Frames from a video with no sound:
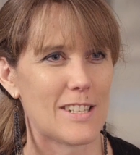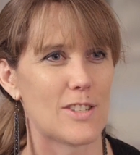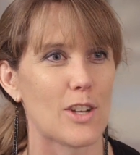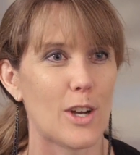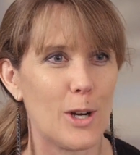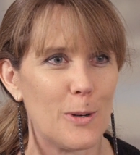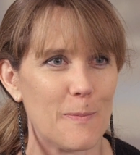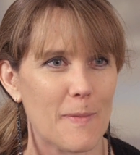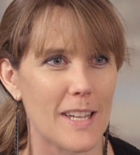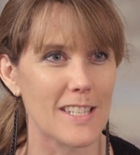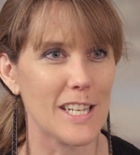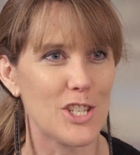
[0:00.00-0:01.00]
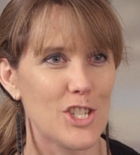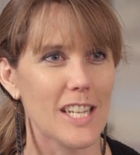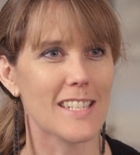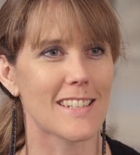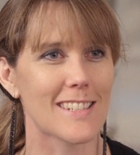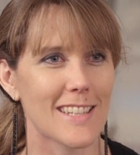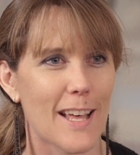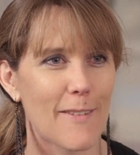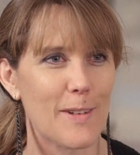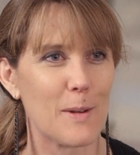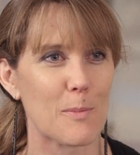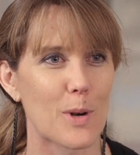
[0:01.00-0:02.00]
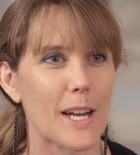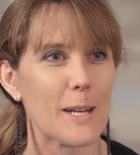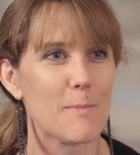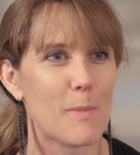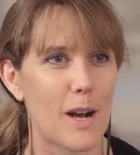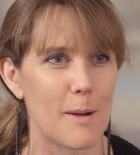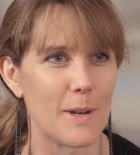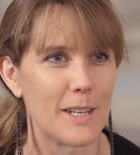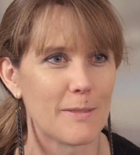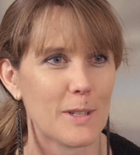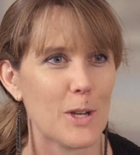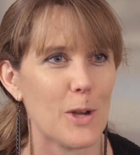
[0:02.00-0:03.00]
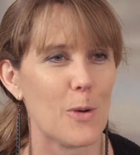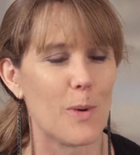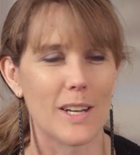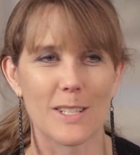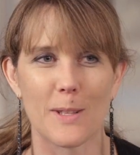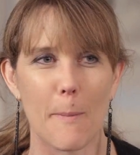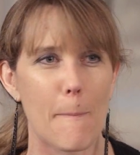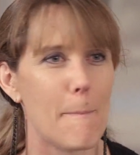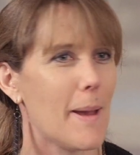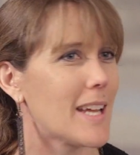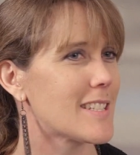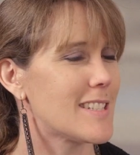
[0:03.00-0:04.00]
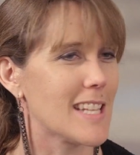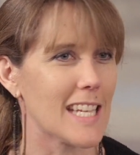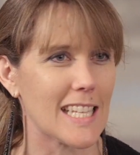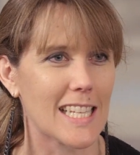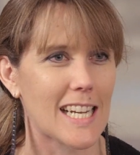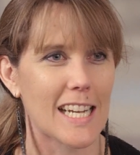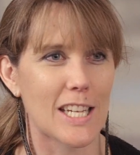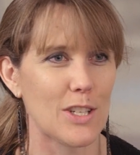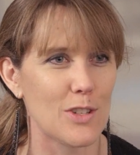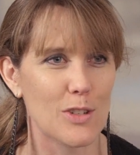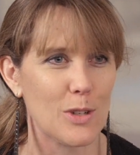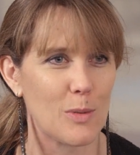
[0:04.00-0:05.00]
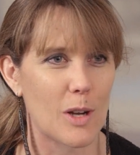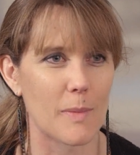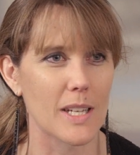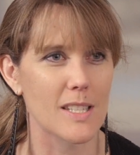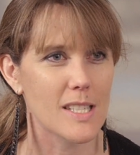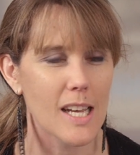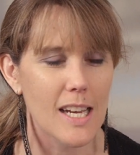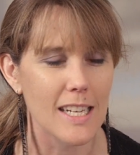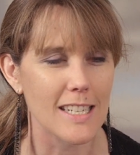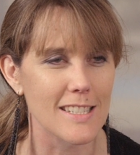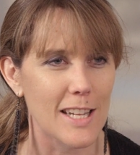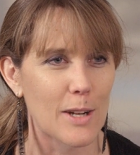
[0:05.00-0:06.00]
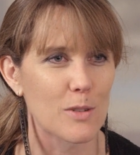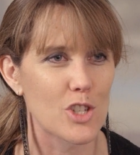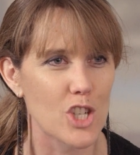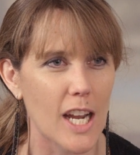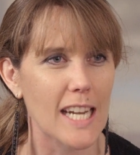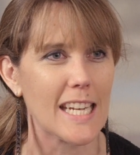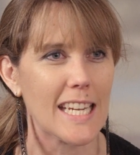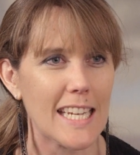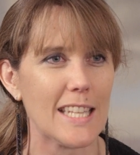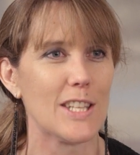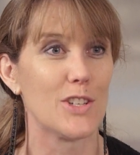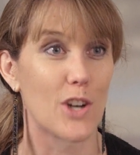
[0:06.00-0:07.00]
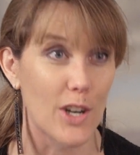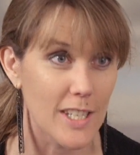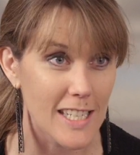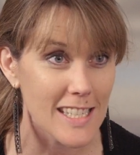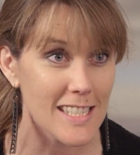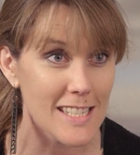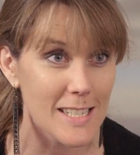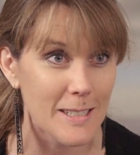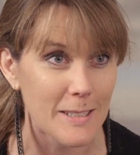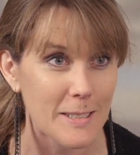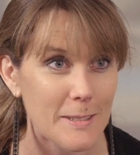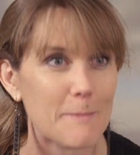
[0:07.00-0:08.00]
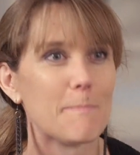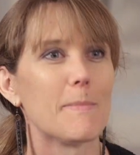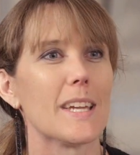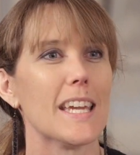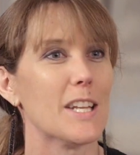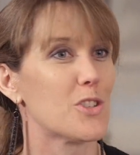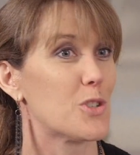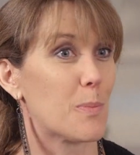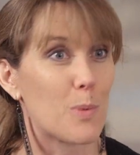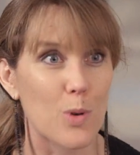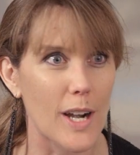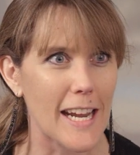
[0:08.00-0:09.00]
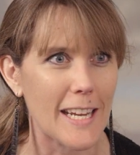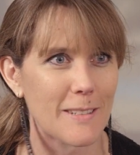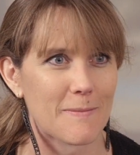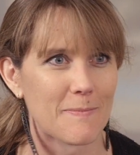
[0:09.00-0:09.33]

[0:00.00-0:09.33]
So as a Jesus-loving, praying mama, what is the best thing that I can do while my son is out shining in the darkness? It is to pray